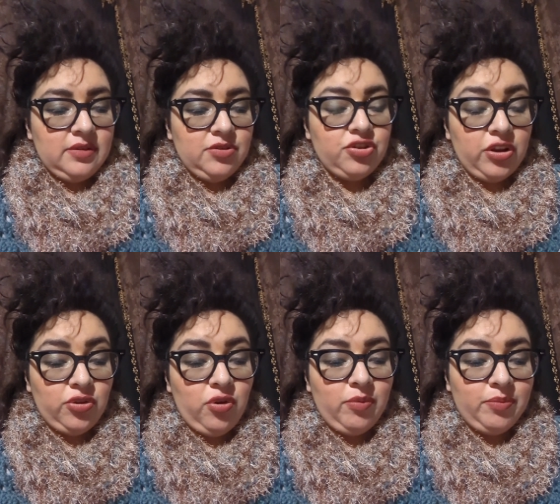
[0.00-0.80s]

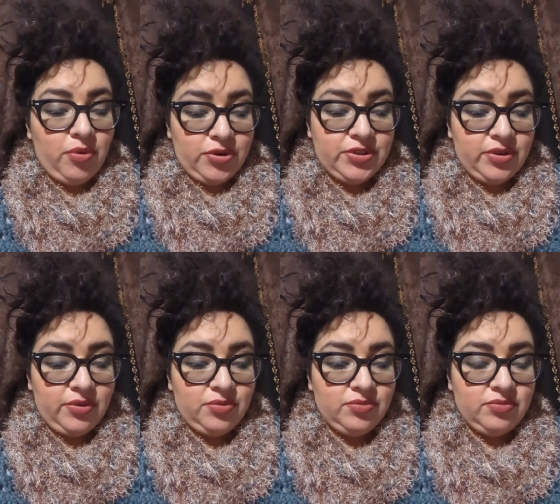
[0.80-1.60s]
Shalom more
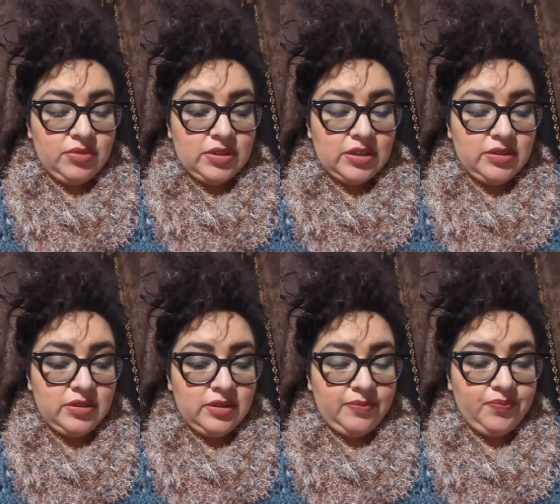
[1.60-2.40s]
so. It's a
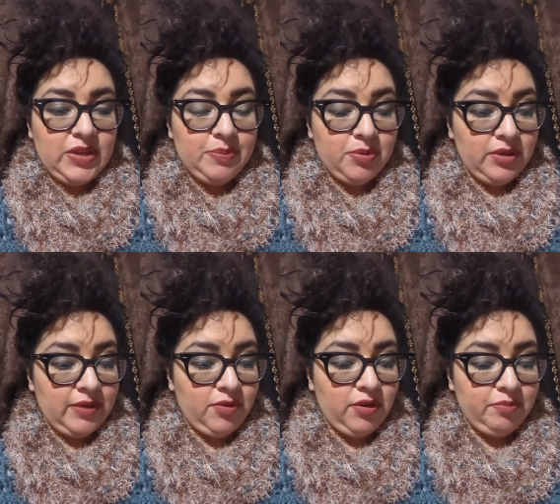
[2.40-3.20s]
deeper
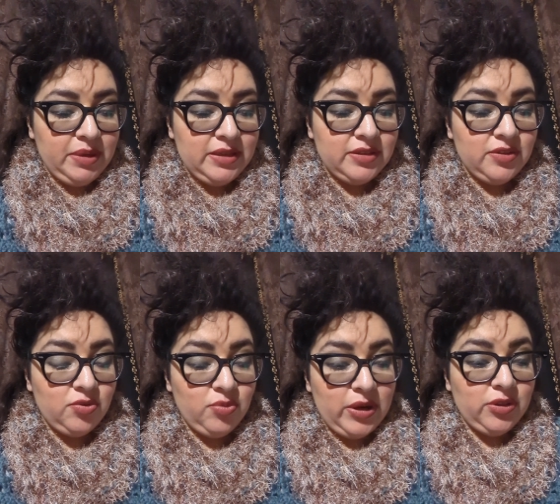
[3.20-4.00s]
level of peace than the
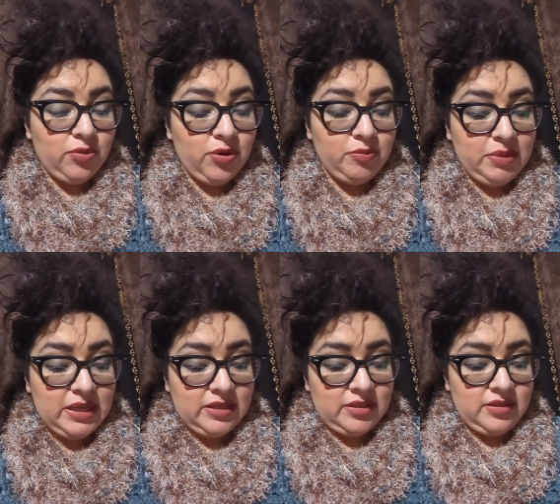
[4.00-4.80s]
regular word
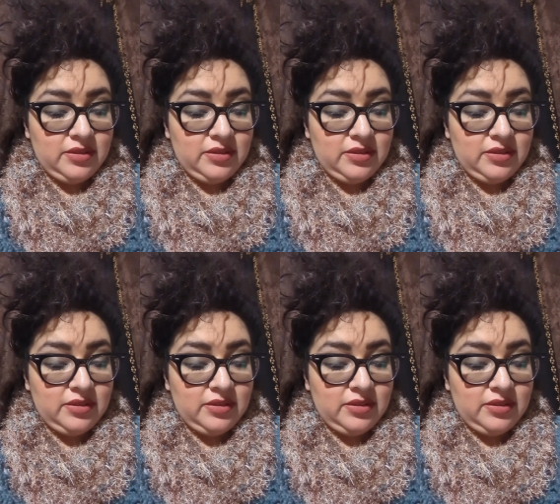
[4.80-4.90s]
peace.